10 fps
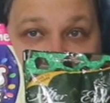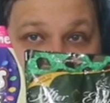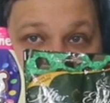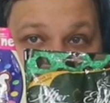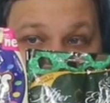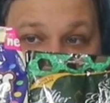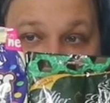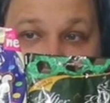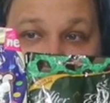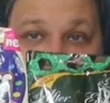down any of
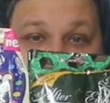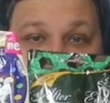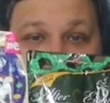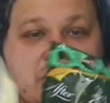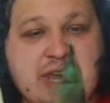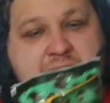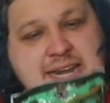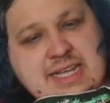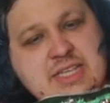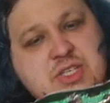the British
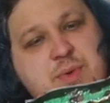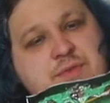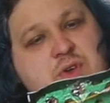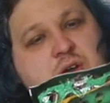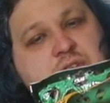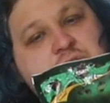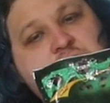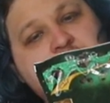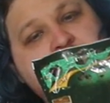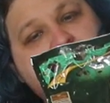candies. So we've
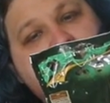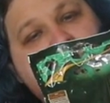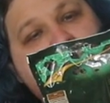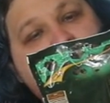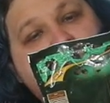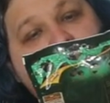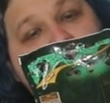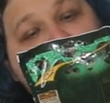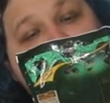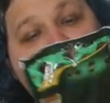got
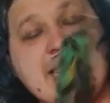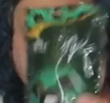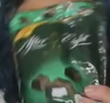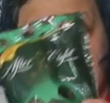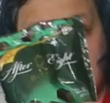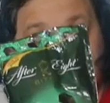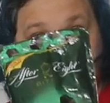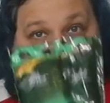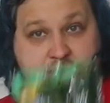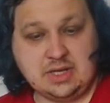After Eight,
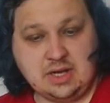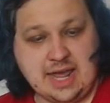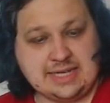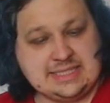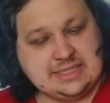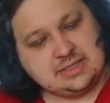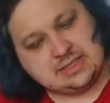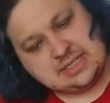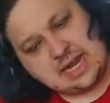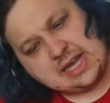like,
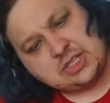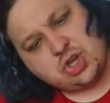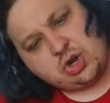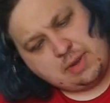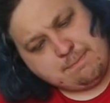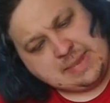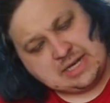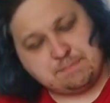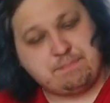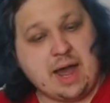dark chocolate
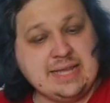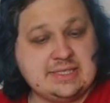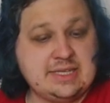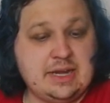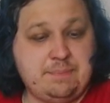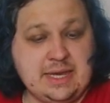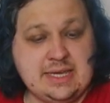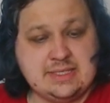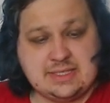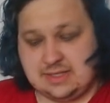mint bites, it
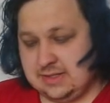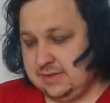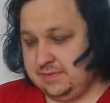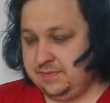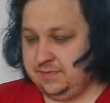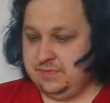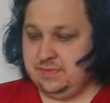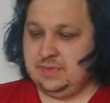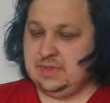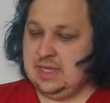appears.
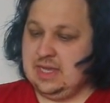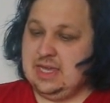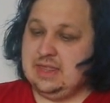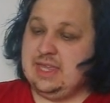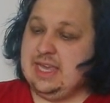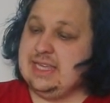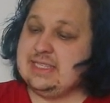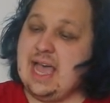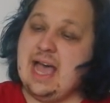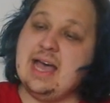
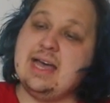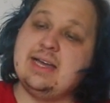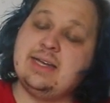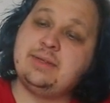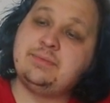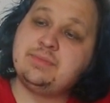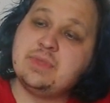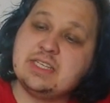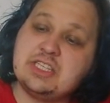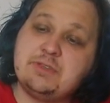These are
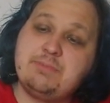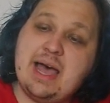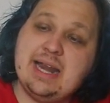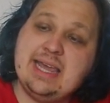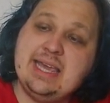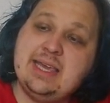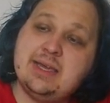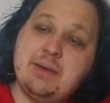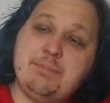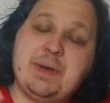
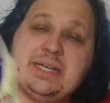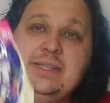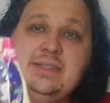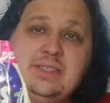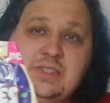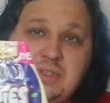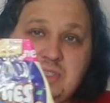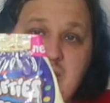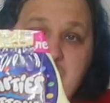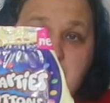Smartie buttons. So it's like